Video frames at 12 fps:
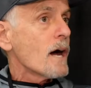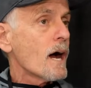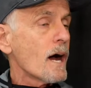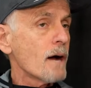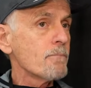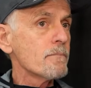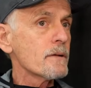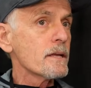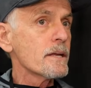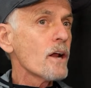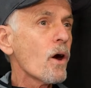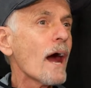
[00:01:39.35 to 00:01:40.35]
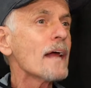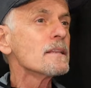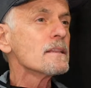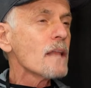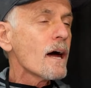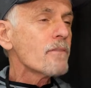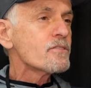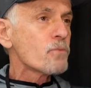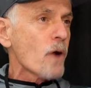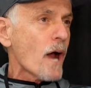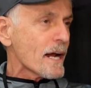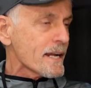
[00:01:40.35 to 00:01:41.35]
I loved
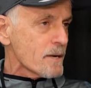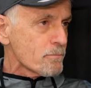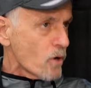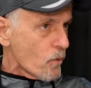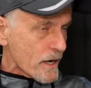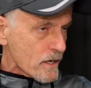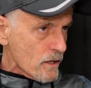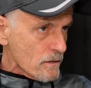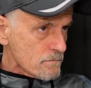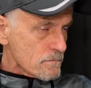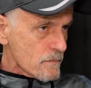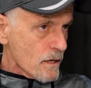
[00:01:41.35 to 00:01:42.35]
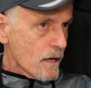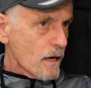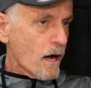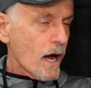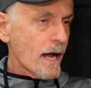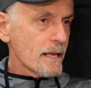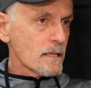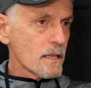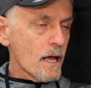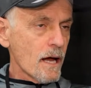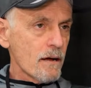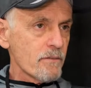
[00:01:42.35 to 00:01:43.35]
Rocky and Bullwinkle. I
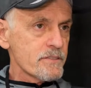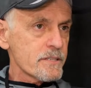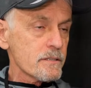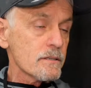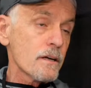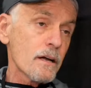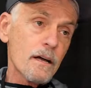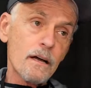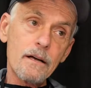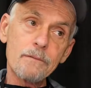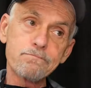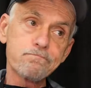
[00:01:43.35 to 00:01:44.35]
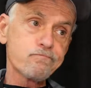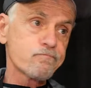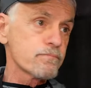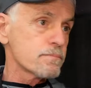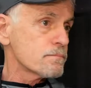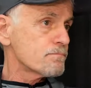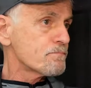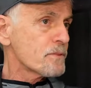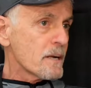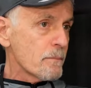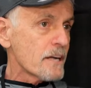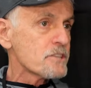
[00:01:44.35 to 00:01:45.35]
loved
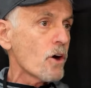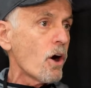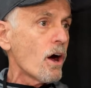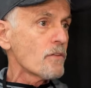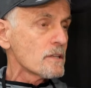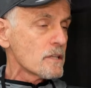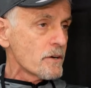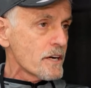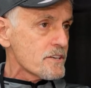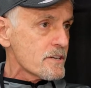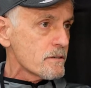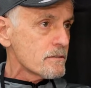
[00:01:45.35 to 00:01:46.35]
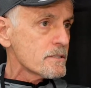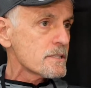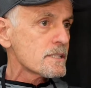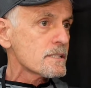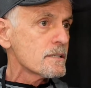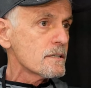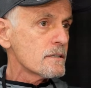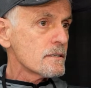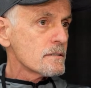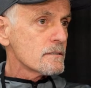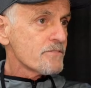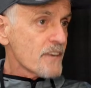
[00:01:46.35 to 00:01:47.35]
pretty much all the Looney Tunes,
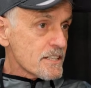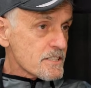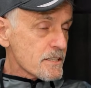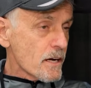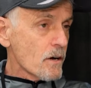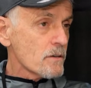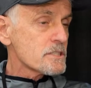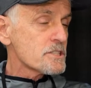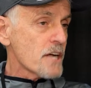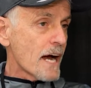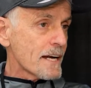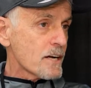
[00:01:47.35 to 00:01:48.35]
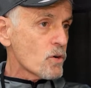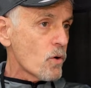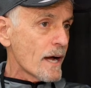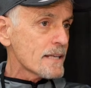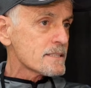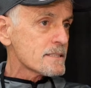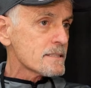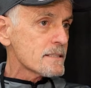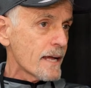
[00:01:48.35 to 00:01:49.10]
Flintstones, Johnny Quest.